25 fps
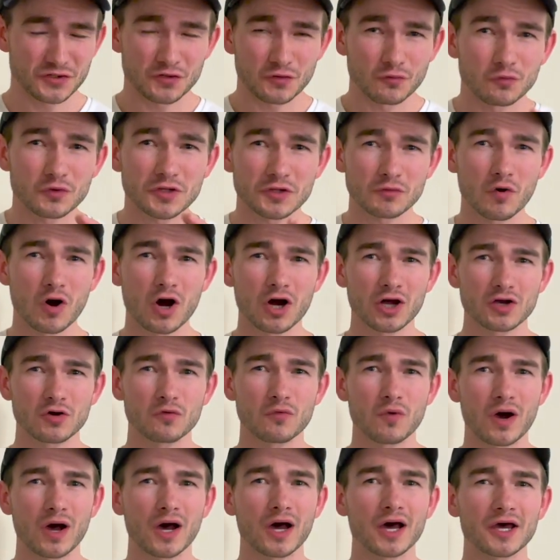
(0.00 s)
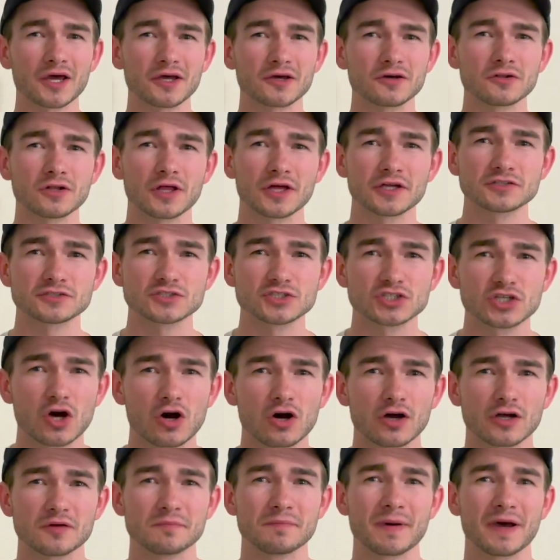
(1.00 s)
We walk a while and
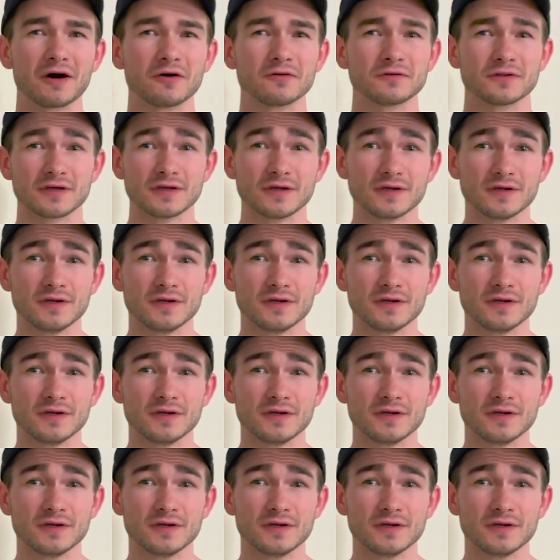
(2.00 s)
talk about